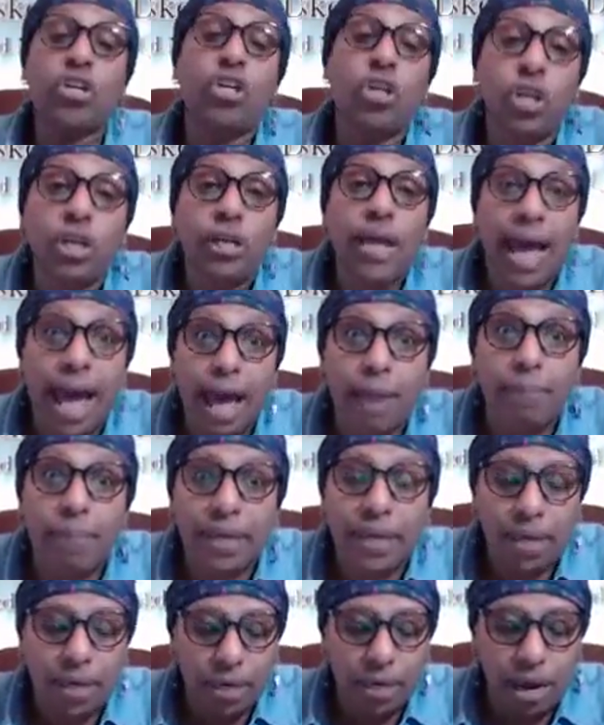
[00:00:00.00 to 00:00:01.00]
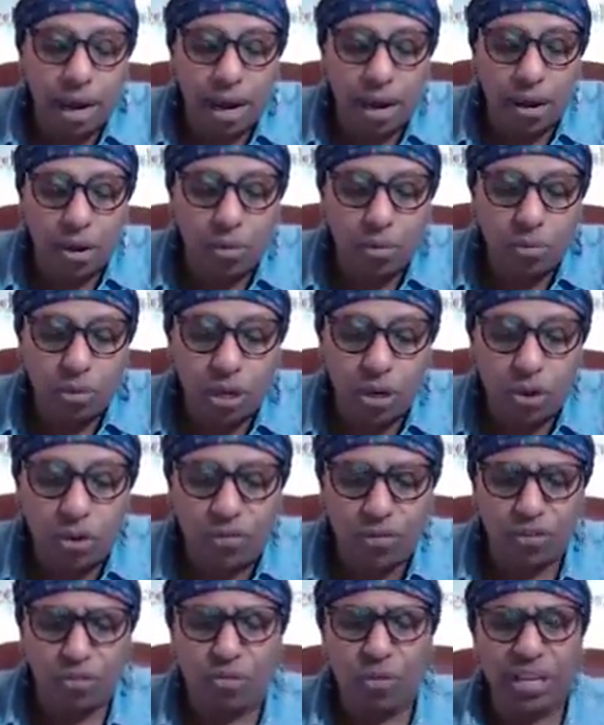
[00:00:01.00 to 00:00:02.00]
could happen.
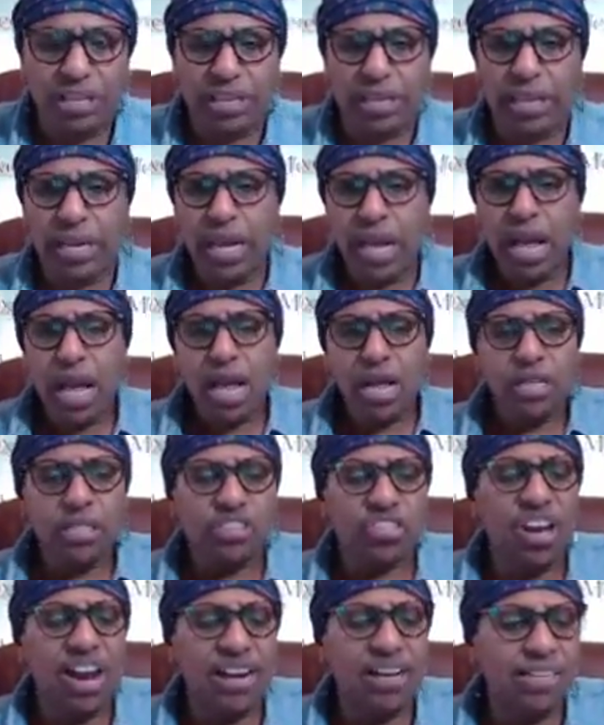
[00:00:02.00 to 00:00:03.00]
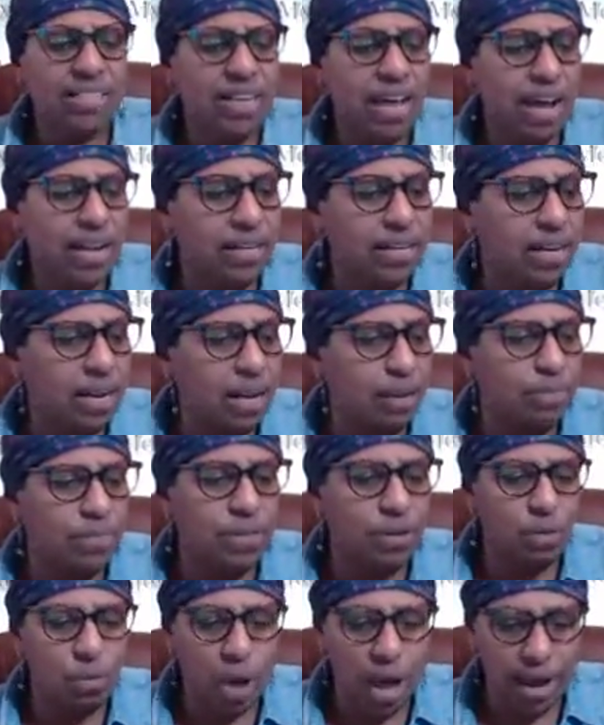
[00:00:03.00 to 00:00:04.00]
If you're really trying to tighten it up,
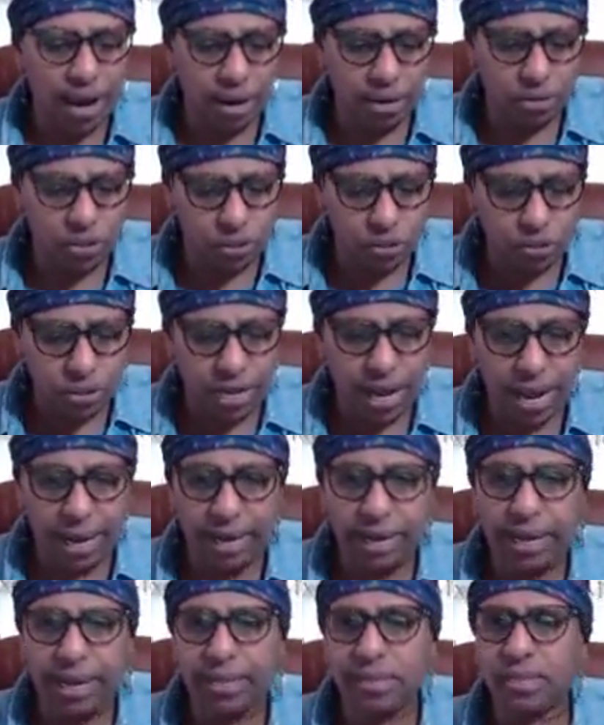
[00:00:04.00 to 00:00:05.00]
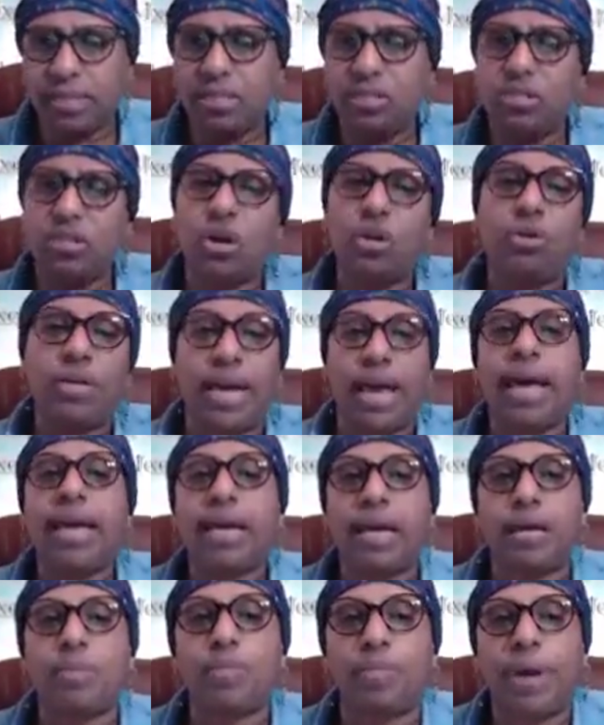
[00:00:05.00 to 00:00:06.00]
the wire too tight against the stone, yeah,
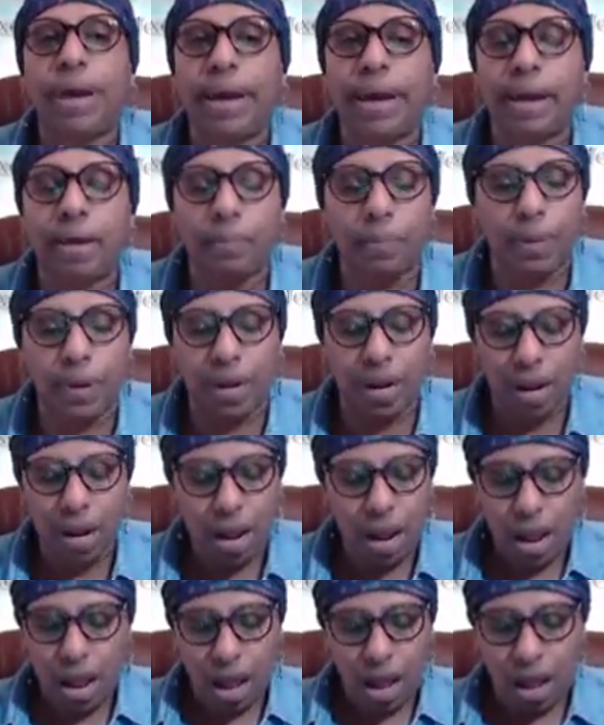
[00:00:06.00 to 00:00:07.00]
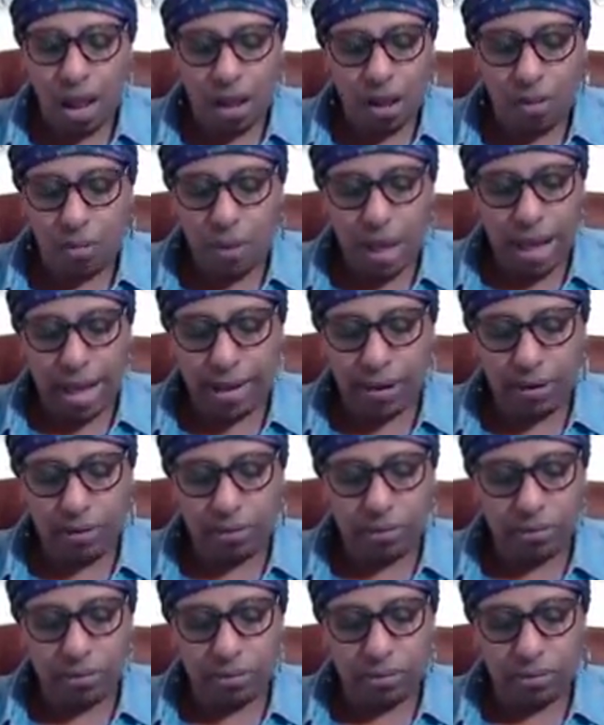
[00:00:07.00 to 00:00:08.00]
it could break it. But I
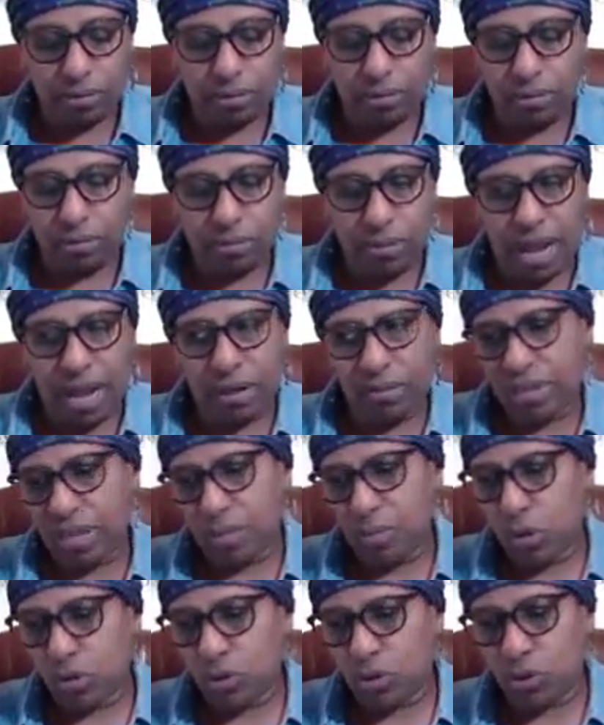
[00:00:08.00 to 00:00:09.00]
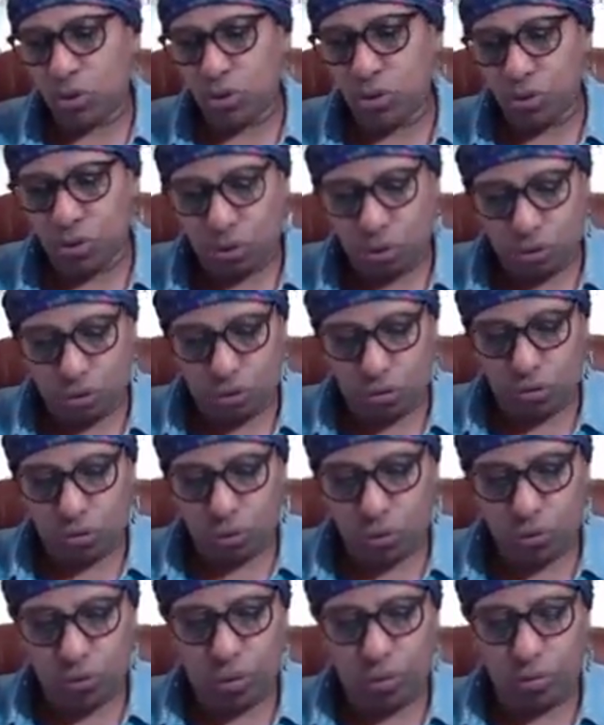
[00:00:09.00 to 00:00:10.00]
don't think most
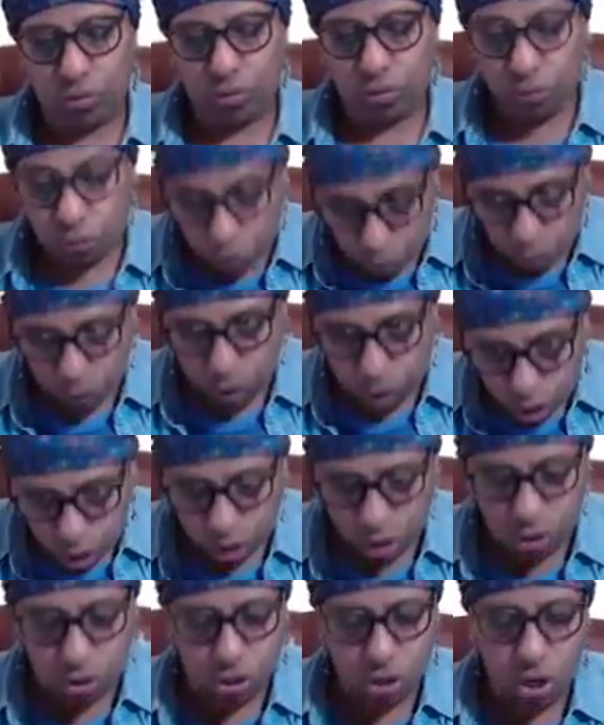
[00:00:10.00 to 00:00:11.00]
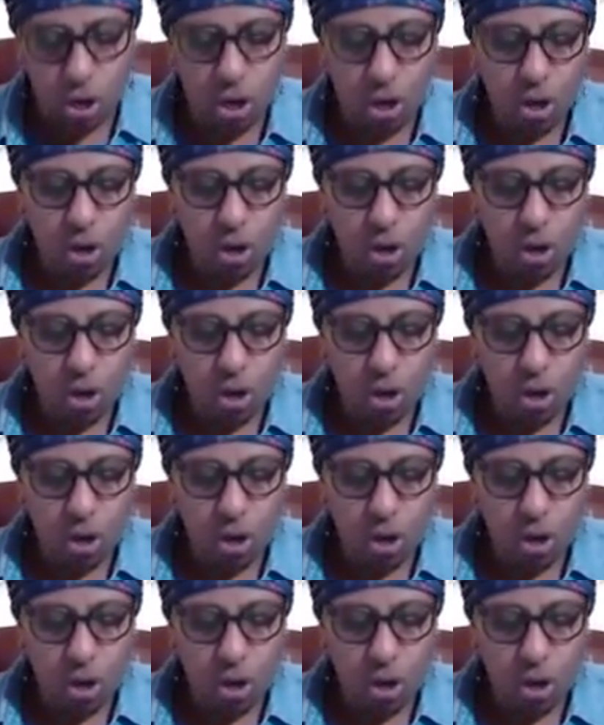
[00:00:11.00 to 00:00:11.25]
jewelers